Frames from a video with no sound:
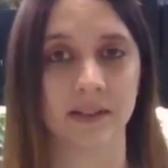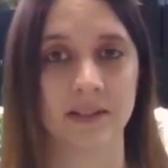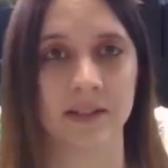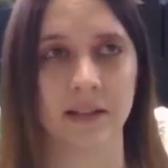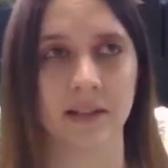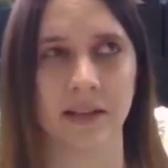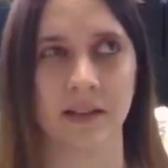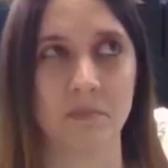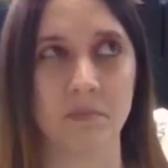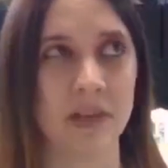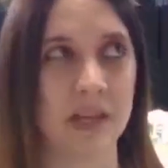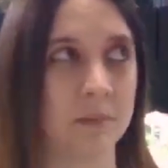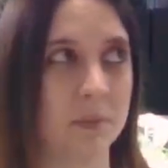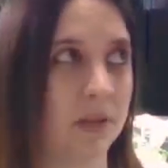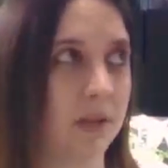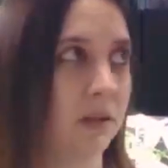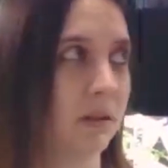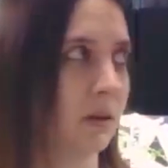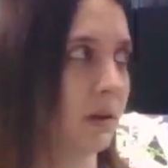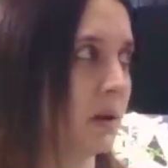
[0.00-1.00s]
Like
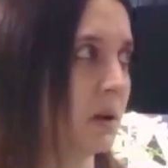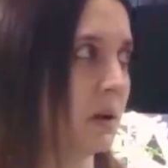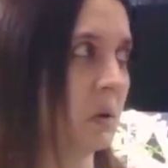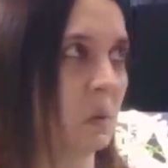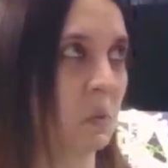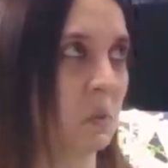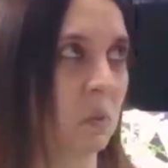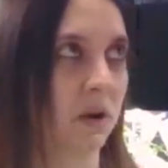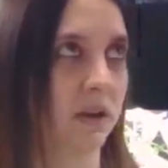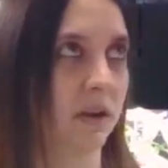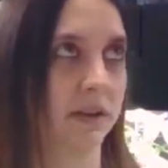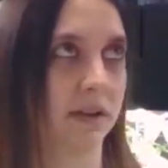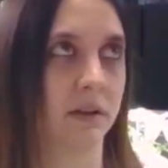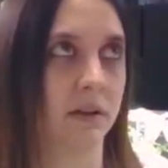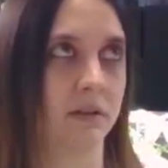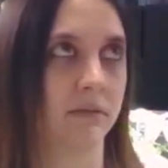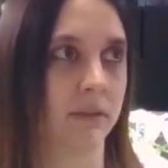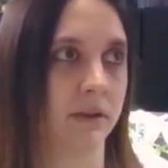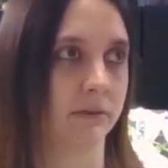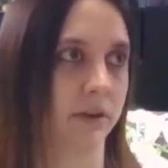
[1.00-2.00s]
maybe one out
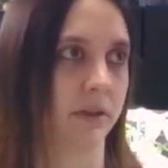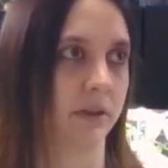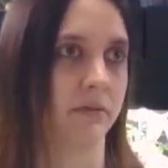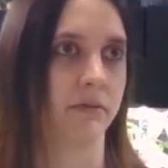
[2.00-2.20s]
of every